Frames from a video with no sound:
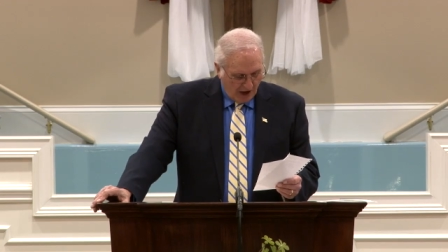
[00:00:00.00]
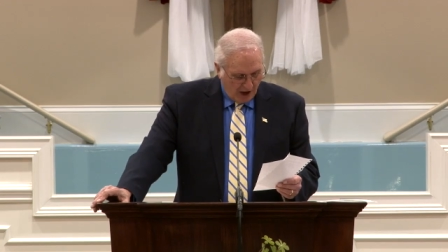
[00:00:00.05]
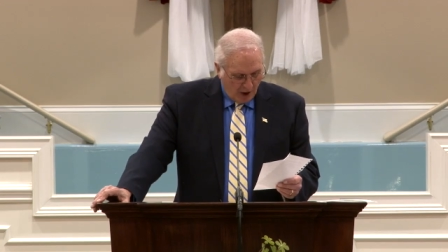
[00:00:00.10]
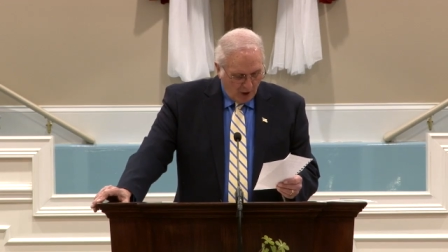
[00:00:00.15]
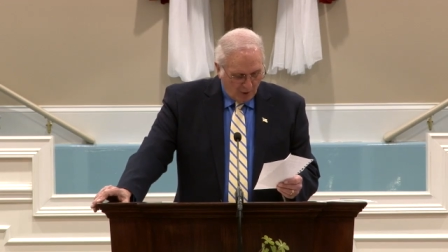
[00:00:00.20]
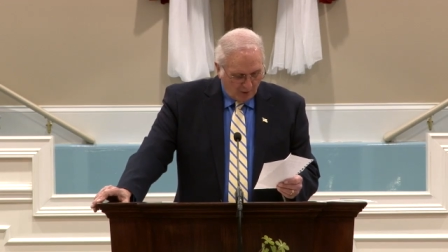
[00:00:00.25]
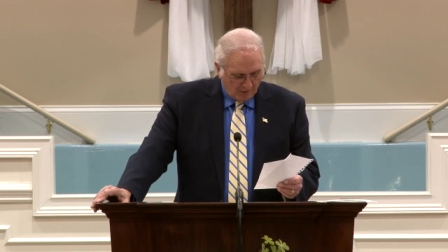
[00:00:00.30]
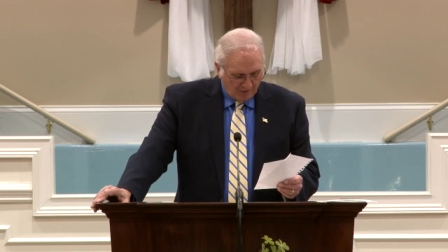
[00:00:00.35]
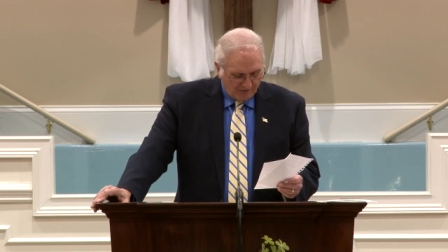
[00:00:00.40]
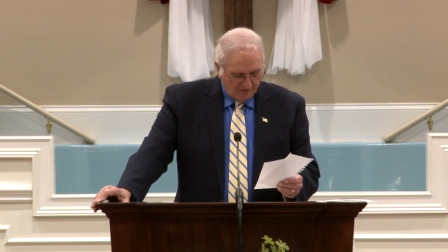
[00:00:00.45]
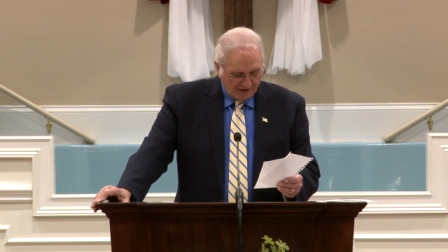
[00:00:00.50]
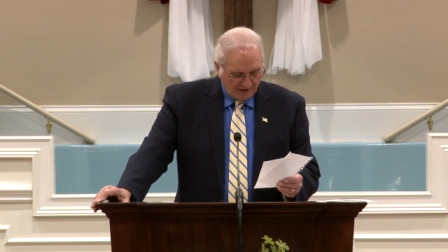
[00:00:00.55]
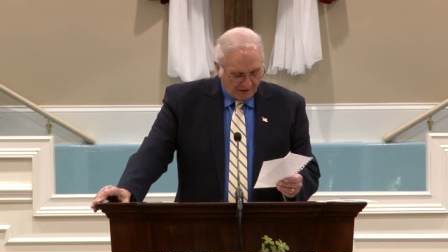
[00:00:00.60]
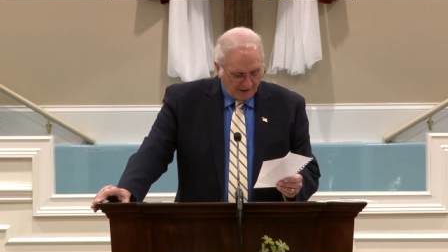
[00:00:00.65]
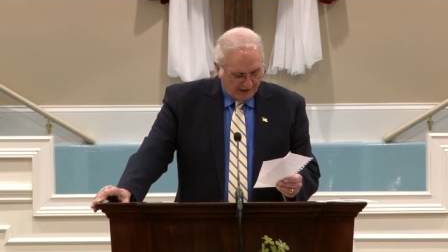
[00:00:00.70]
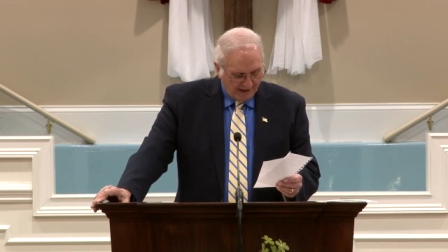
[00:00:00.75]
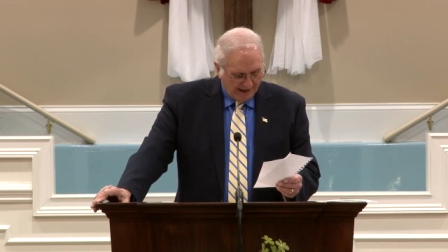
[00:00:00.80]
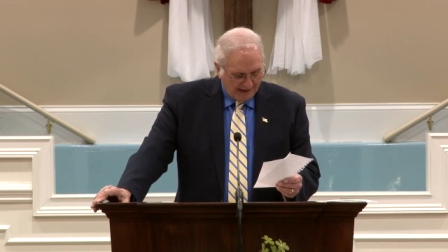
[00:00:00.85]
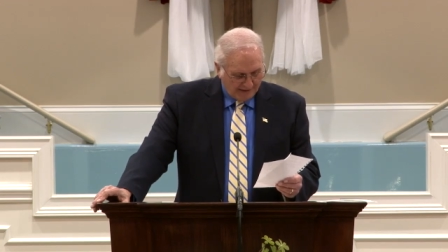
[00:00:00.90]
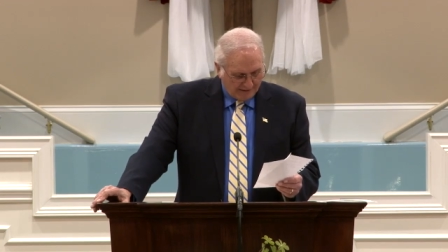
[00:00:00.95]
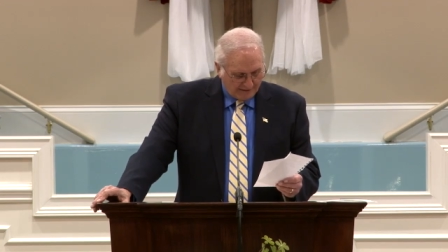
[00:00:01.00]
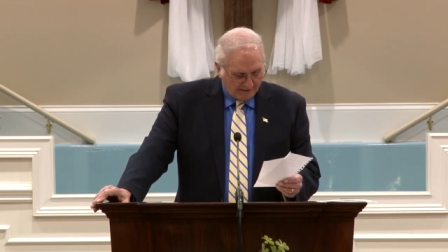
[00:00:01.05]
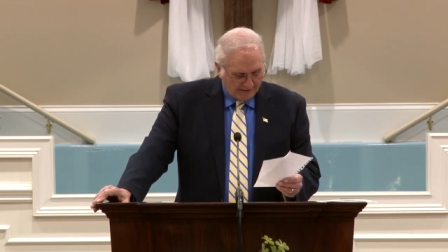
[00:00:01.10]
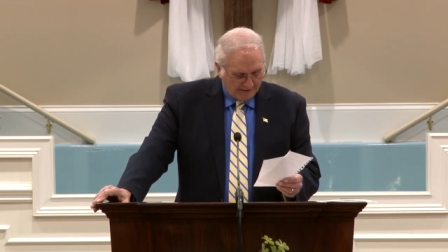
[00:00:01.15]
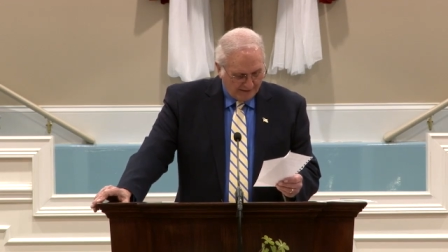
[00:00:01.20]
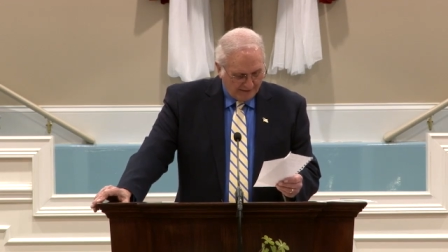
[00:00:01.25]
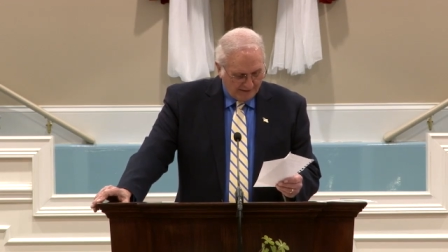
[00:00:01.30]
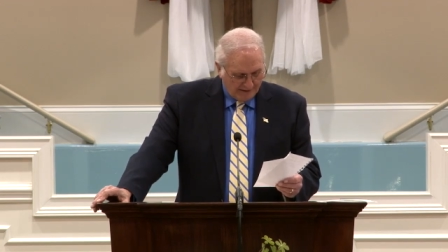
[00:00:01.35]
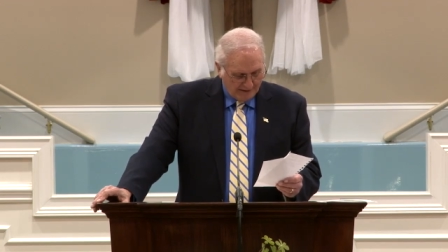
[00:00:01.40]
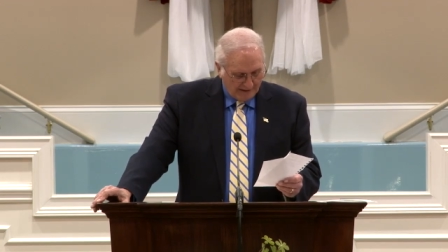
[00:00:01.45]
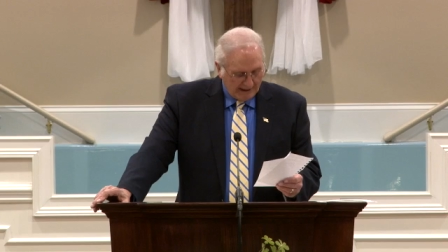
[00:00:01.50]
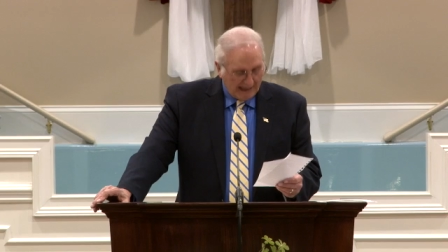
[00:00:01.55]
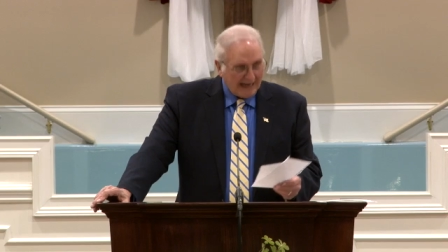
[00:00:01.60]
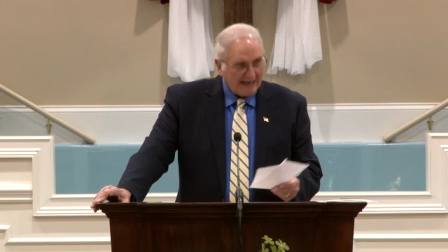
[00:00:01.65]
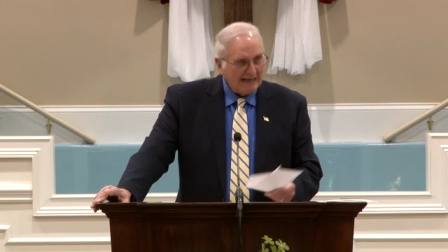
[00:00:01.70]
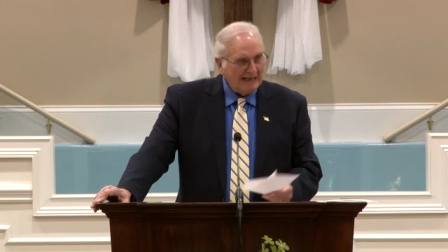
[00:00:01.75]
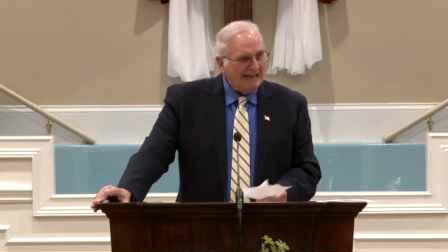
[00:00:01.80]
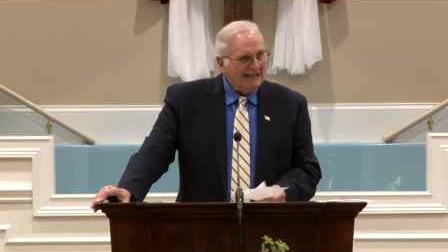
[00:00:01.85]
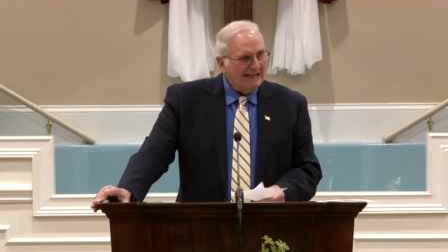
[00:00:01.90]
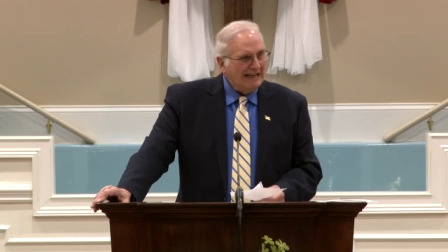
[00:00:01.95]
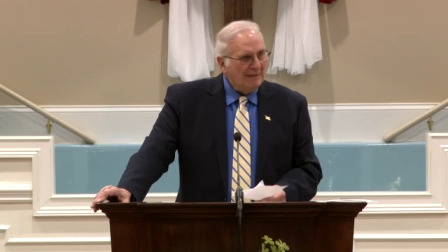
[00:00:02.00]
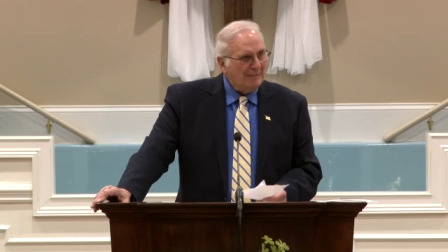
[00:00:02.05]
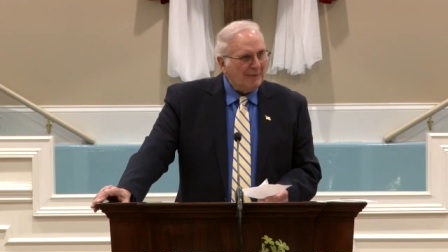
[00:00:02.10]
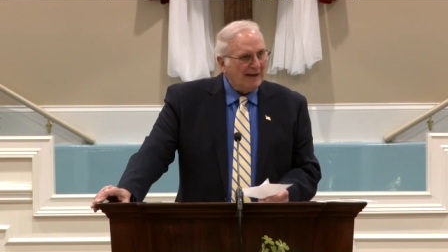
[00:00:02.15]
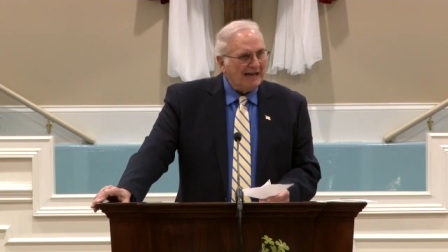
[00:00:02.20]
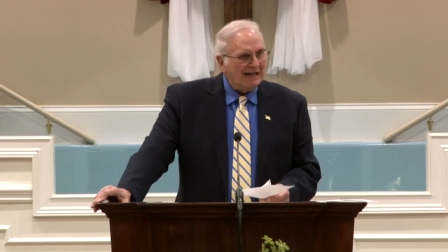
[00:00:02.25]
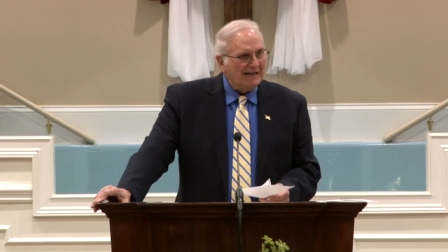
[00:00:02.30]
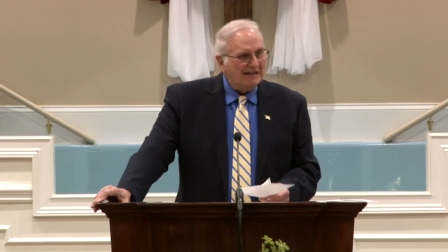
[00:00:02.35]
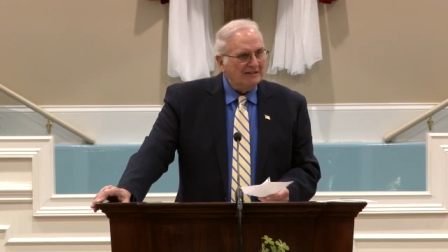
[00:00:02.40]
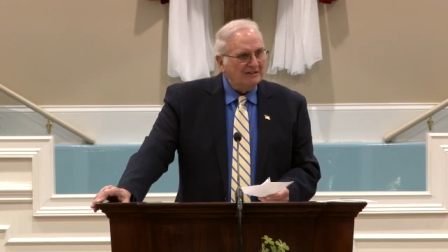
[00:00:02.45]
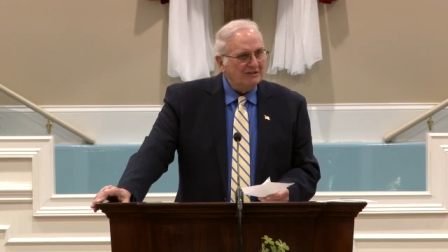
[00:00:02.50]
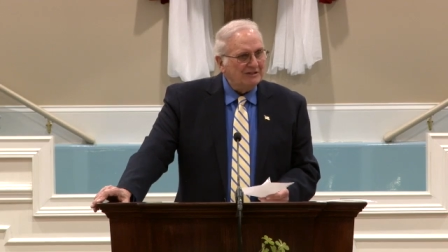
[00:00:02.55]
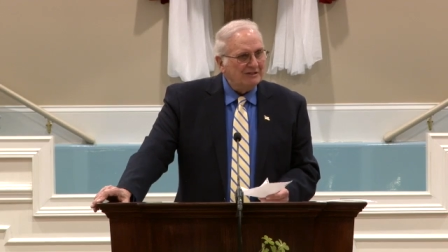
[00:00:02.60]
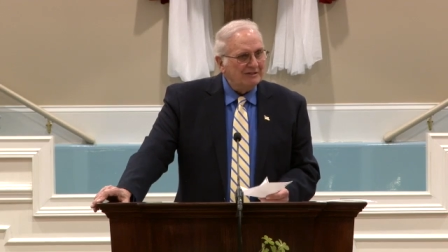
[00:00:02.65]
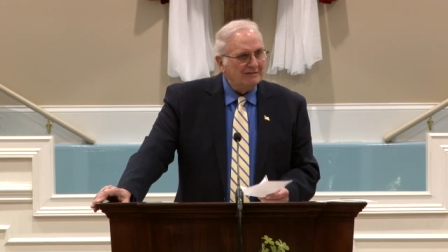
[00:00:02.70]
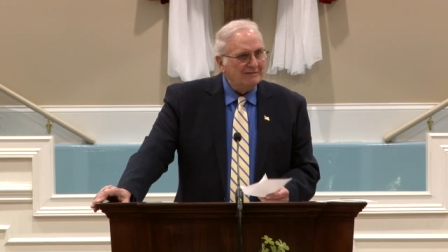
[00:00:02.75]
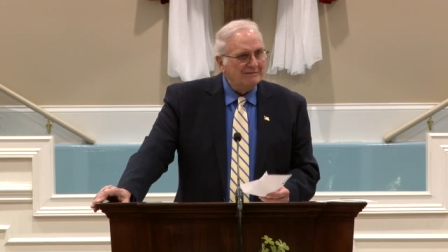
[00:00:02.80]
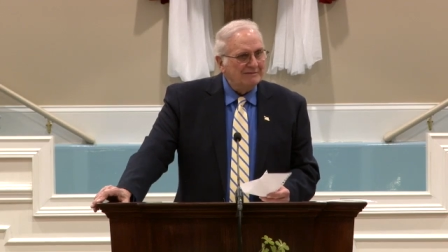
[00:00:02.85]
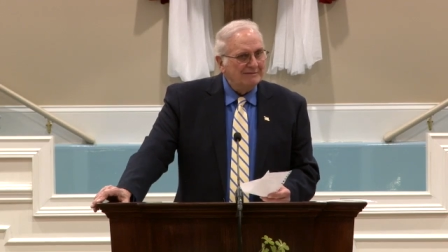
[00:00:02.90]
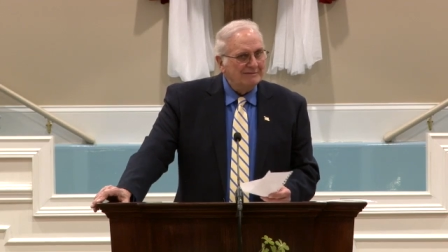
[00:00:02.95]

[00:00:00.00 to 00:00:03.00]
all figured out and neatly packaged.